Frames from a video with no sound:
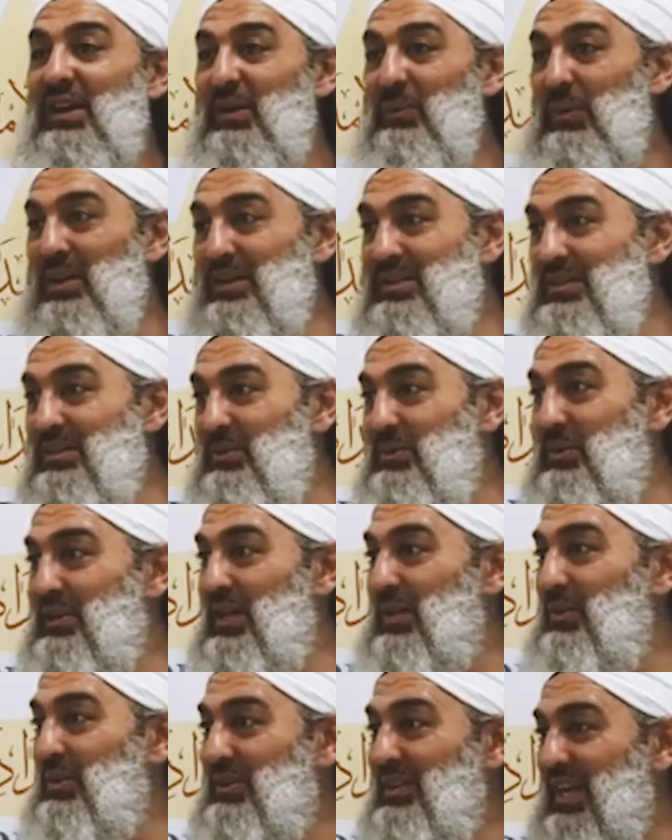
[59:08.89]
Went to the window,
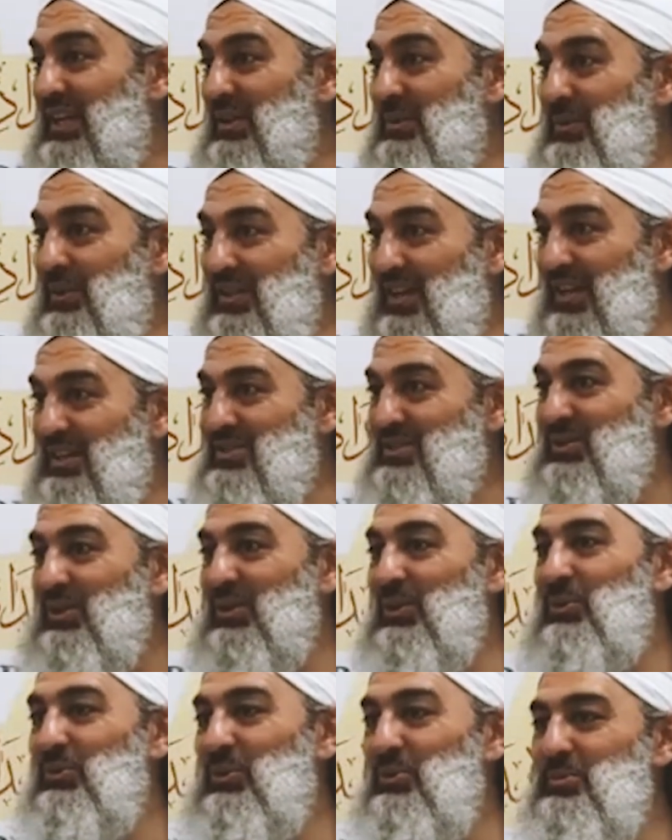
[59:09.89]
looked out the window, saw
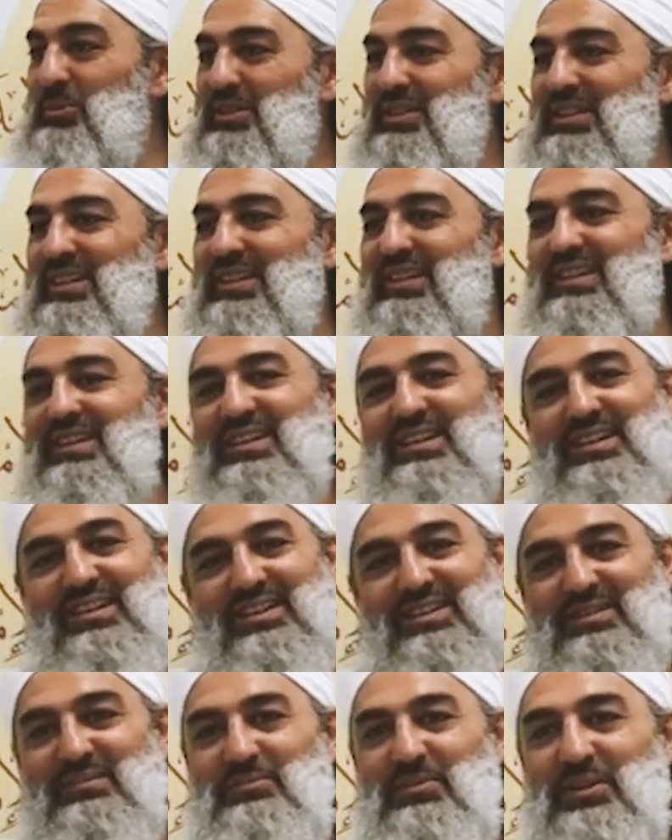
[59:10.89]
a woman,
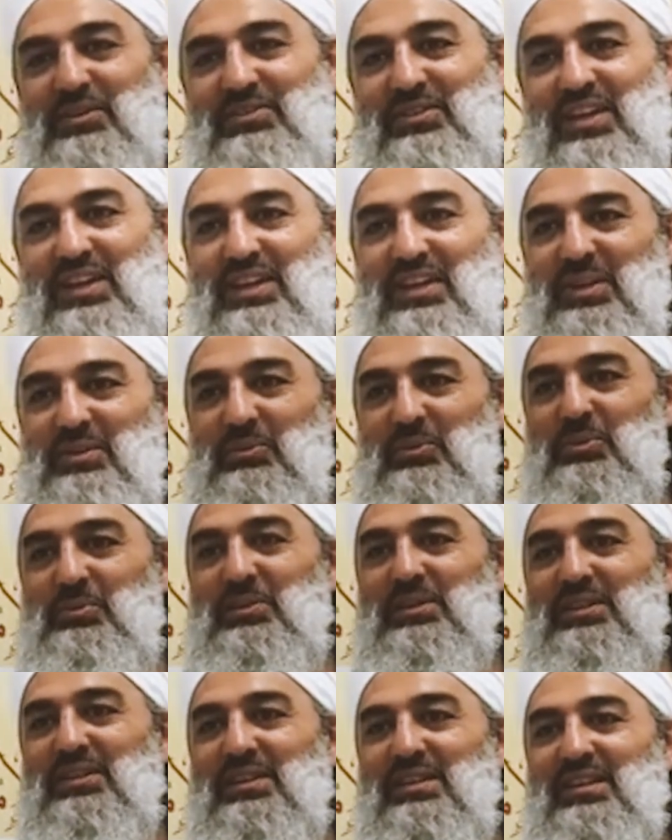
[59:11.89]
breathtaking
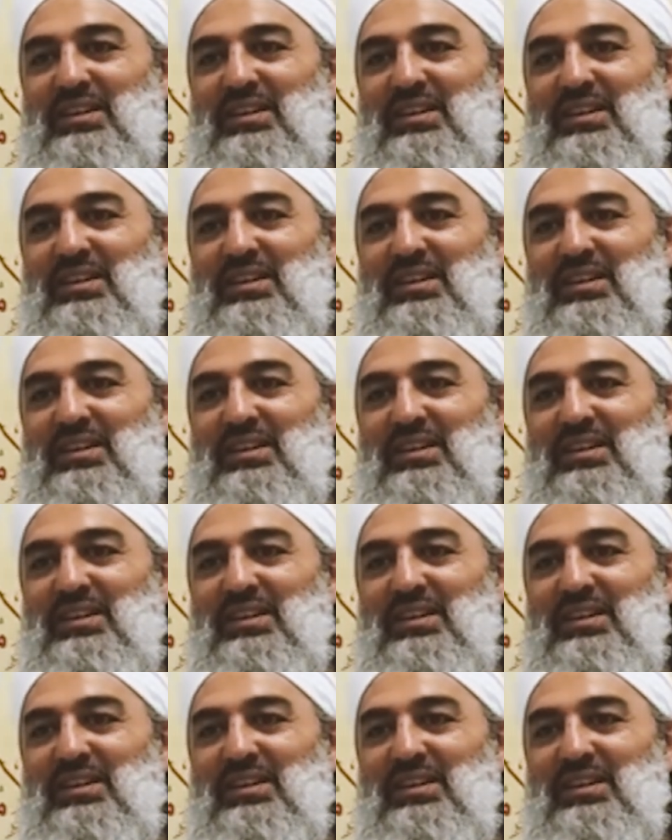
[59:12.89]
woman.